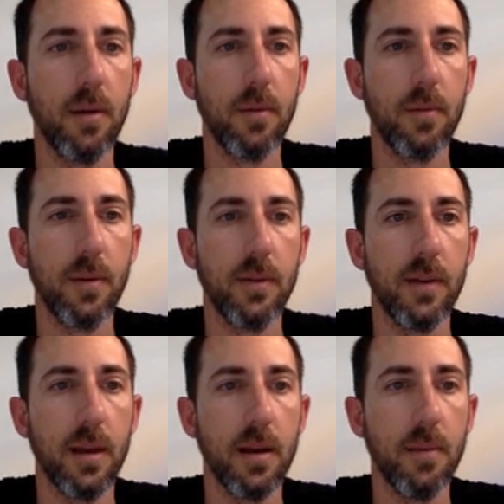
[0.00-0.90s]
We see
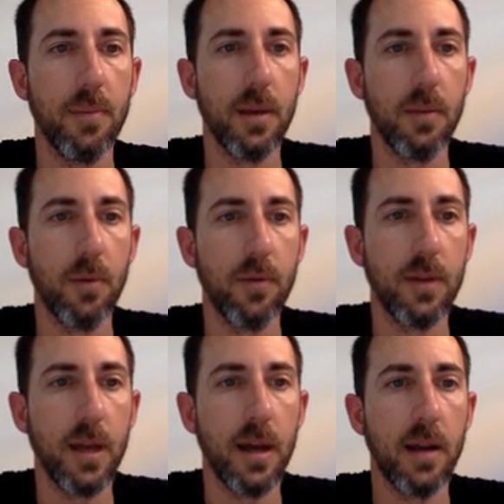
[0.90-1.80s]
a big move
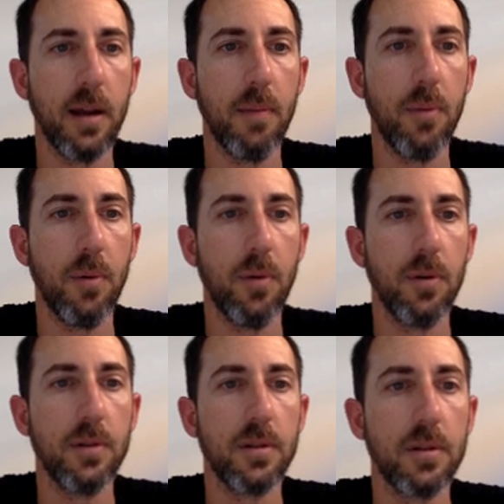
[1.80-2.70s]
down, a
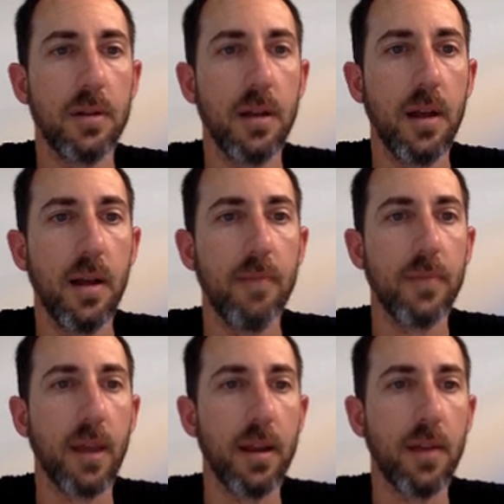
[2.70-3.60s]
pause,
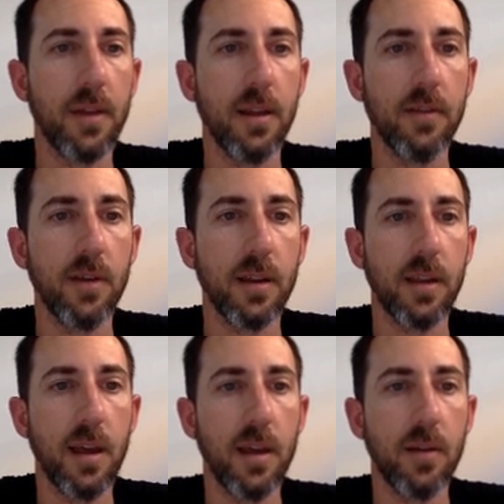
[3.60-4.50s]
another inside
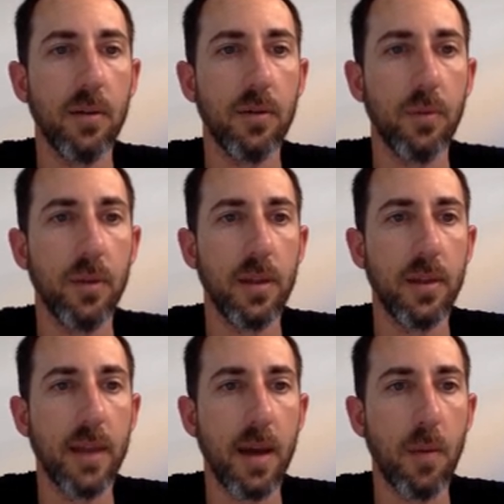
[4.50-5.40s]
candles within
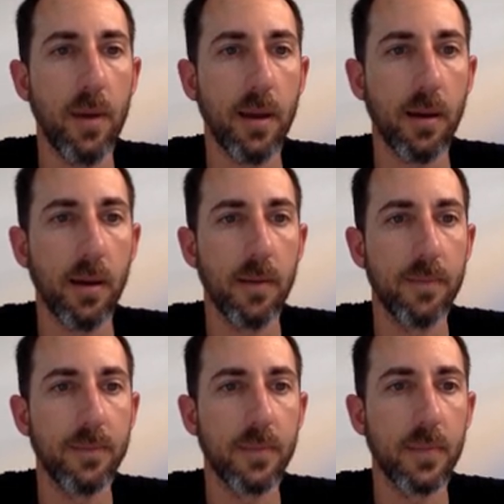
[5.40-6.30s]
that wick,
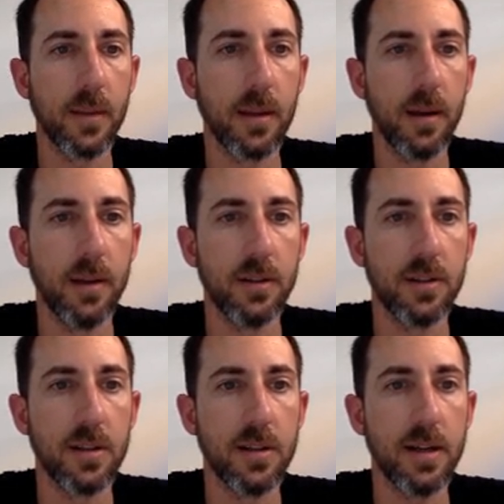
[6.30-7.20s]
and just a
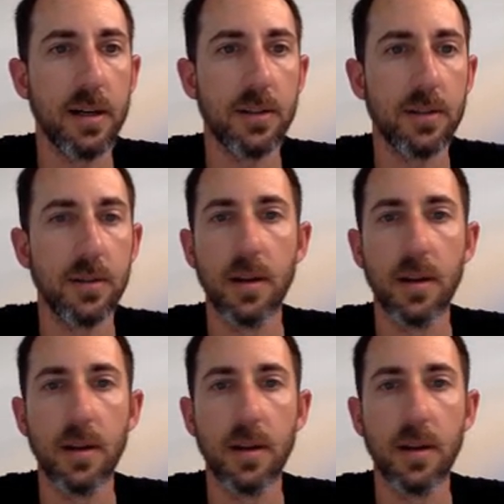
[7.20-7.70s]
touch.